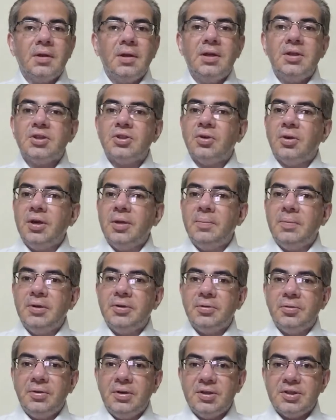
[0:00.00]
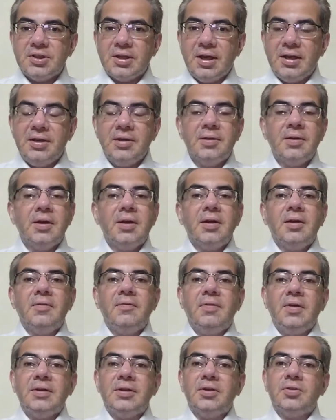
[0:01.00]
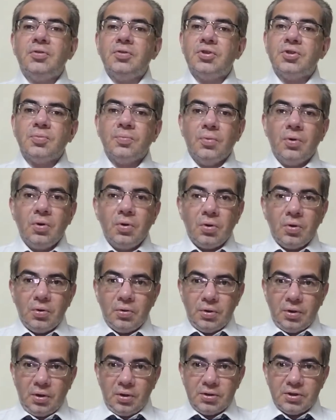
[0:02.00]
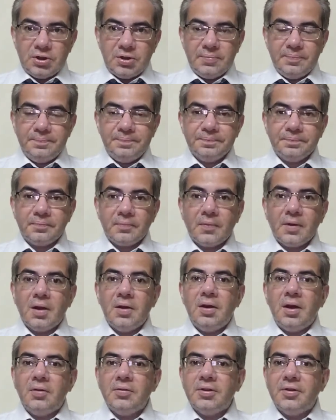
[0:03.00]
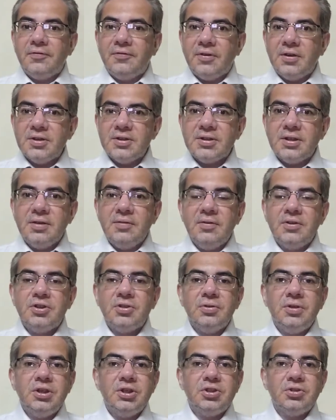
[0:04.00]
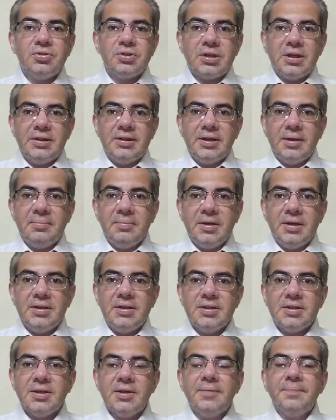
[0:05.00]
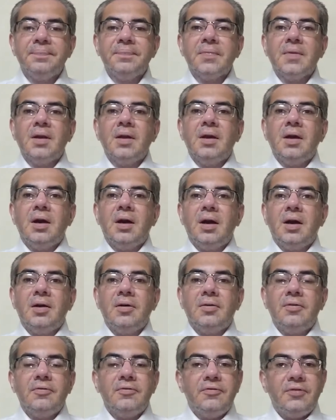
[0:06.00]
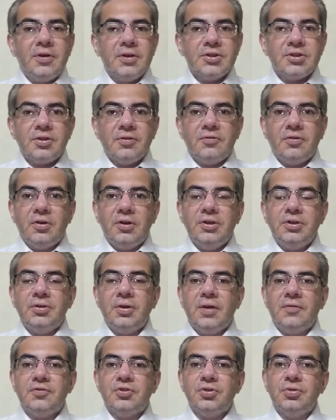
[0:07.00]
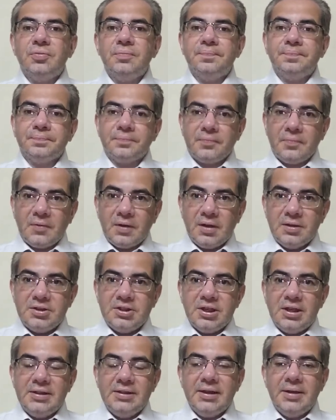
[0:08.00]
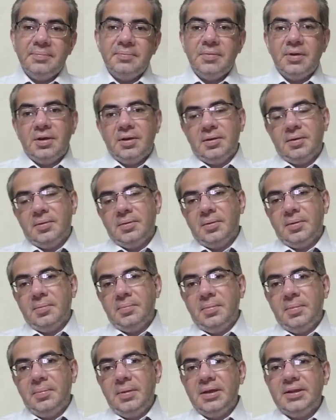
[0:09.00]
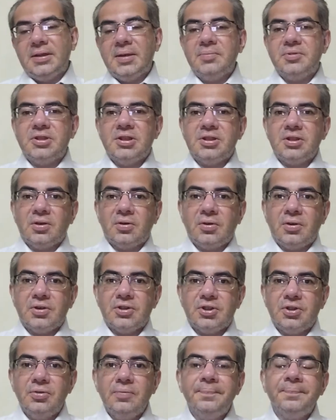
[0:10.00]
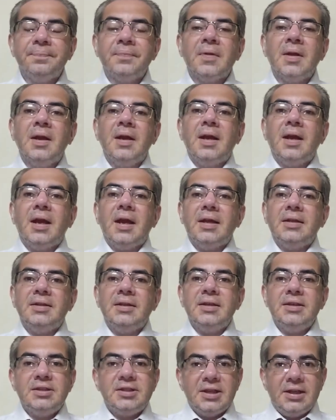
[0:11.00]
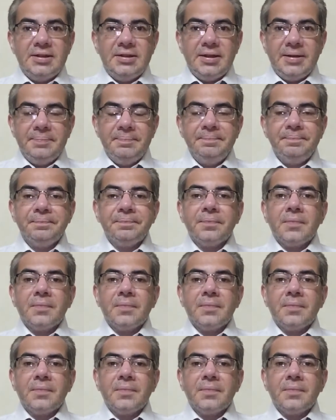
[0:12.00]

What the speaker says: is not able to decide whether to smoke or not. Now the first thing which you need to tell them is, first of all, you have to tell them, make them sit across you, and then tell them,